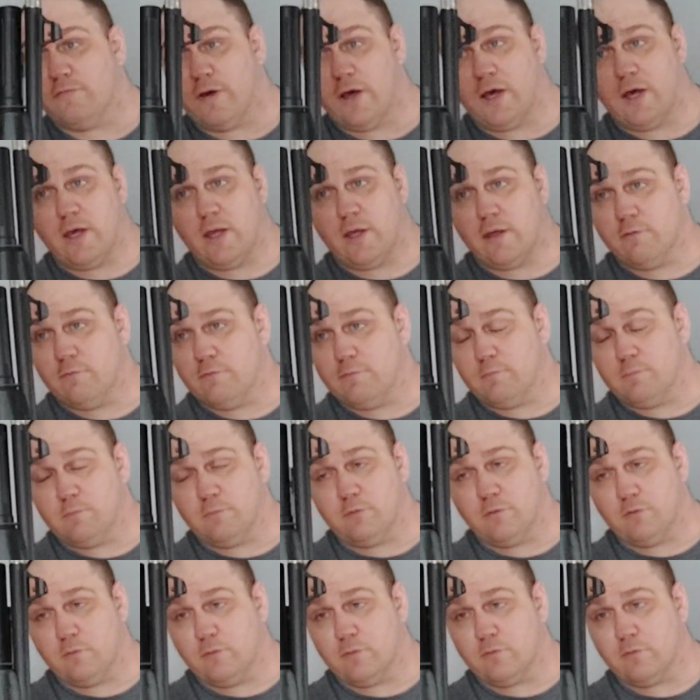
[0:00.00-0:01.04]
5
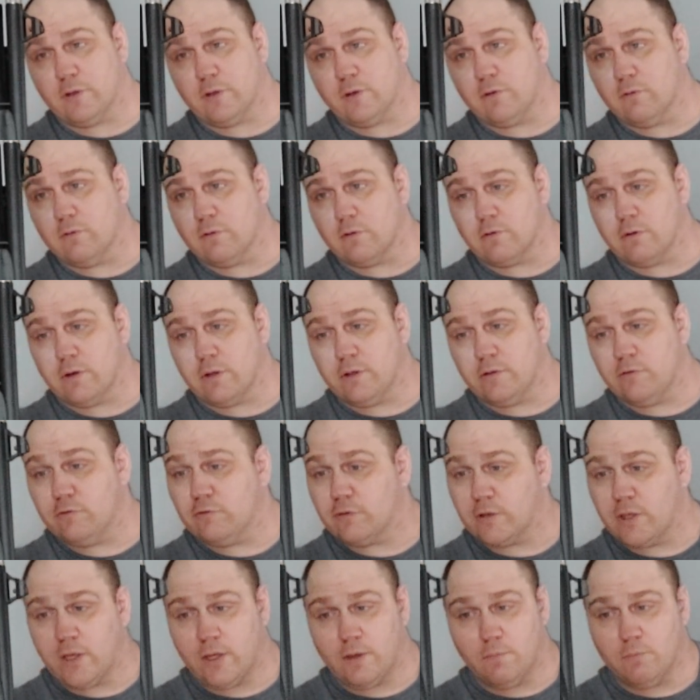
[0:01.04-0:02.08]
2 3/4
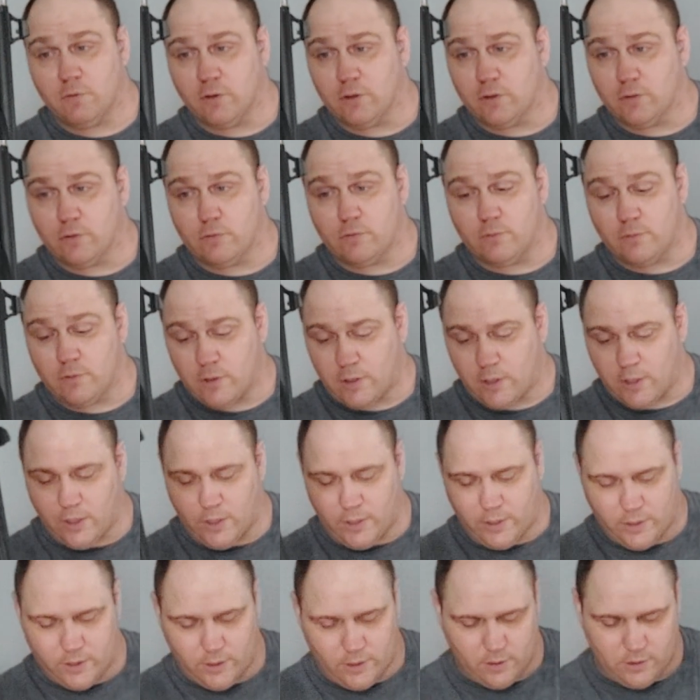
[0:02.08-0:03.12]
inch game load.
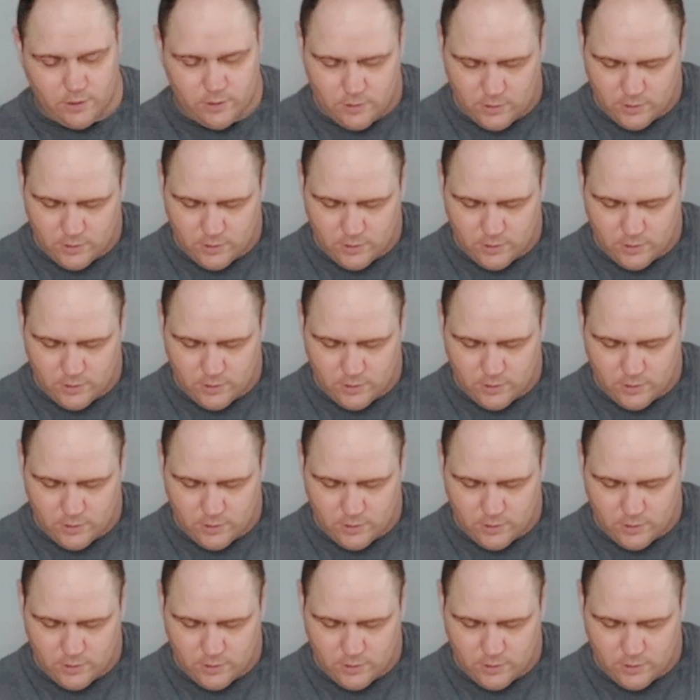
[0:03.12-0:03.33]
I